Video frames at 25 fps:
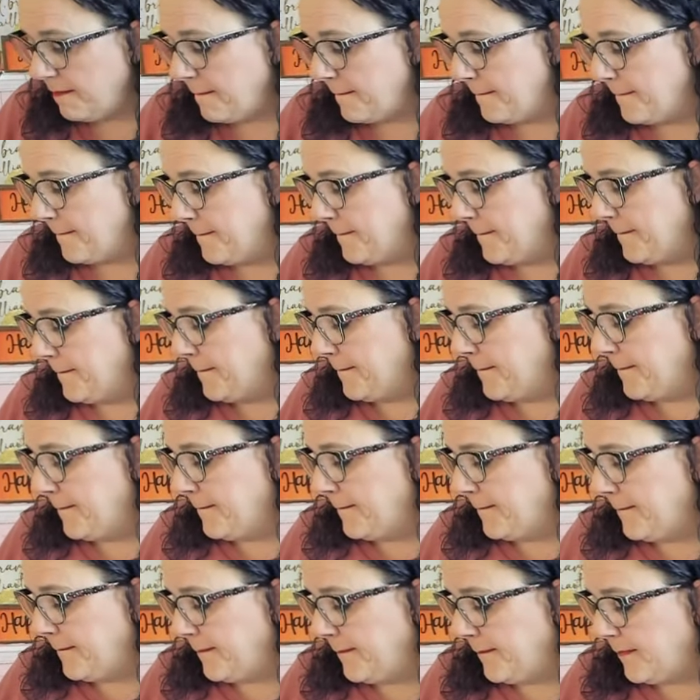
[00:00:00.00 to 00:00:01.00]

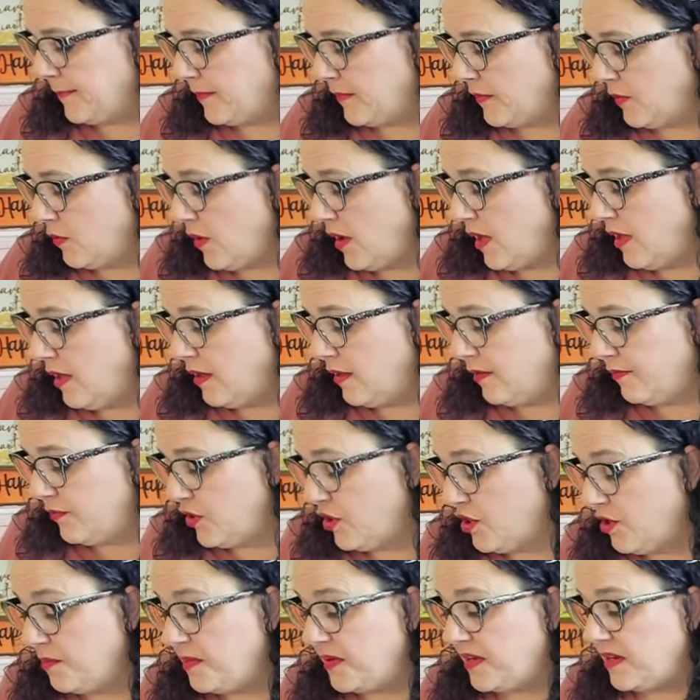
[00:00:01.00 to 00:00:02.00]
Well,
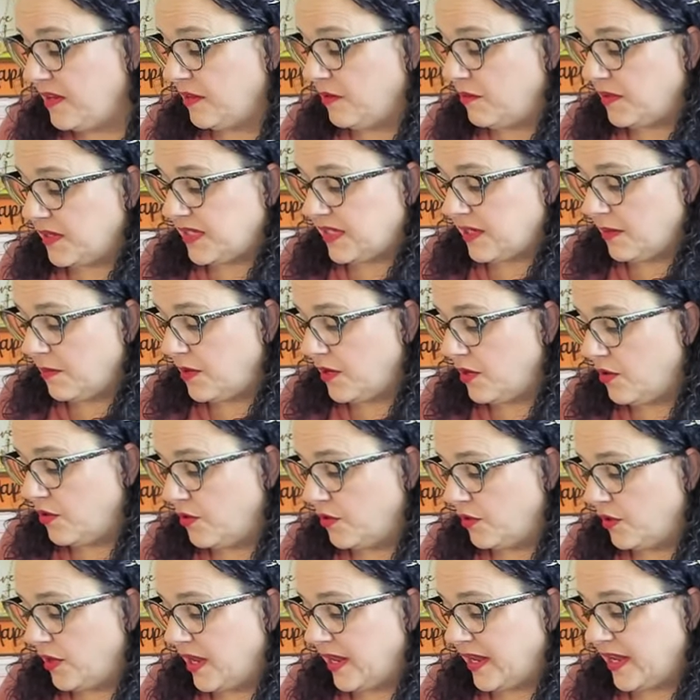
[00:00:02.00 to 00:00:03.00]
you could be dealing with somebody
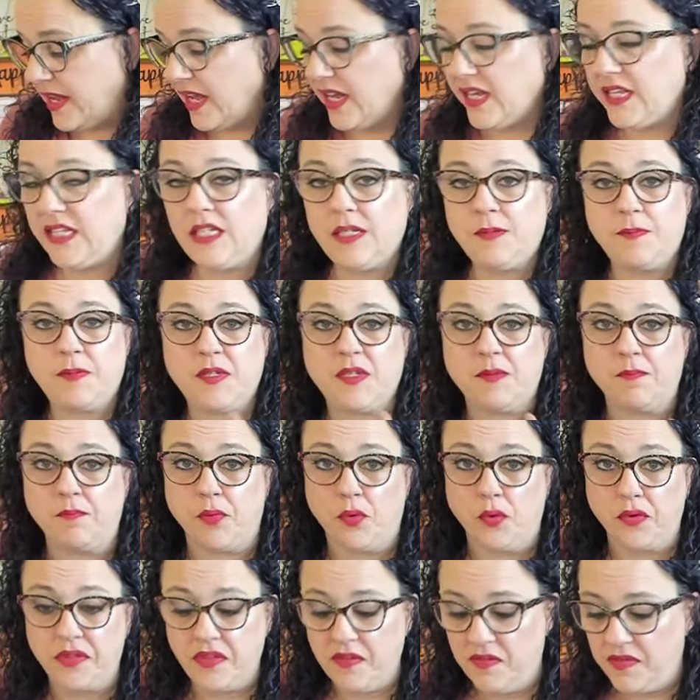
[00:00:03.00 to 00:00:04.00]
who encusps
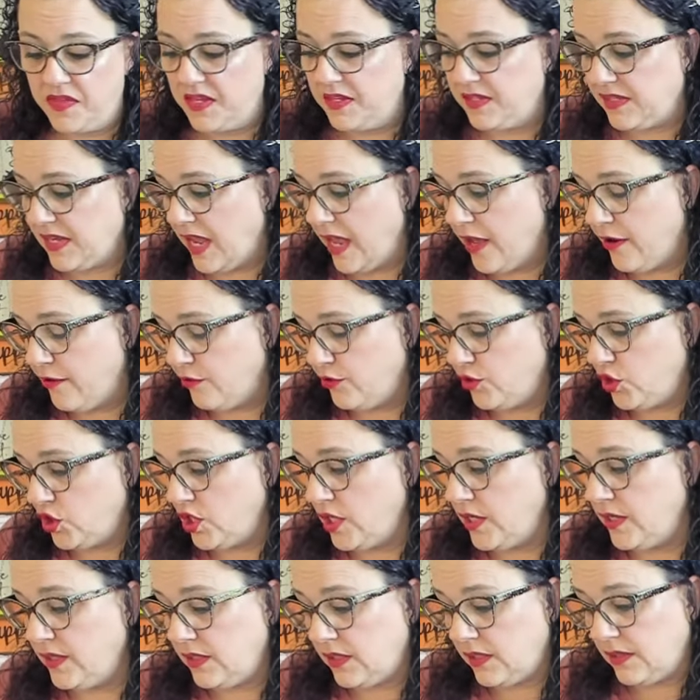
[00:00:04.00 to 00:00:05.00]
both of these
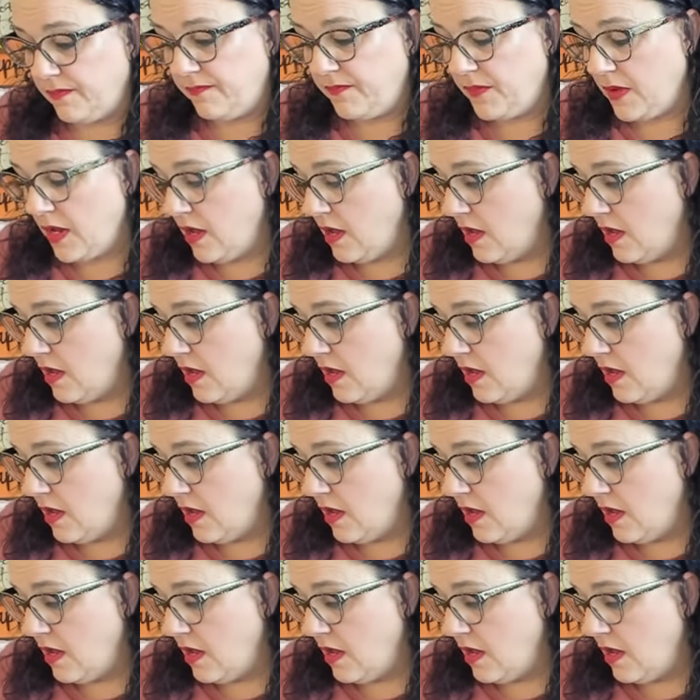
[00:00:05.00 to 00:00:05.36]
energies.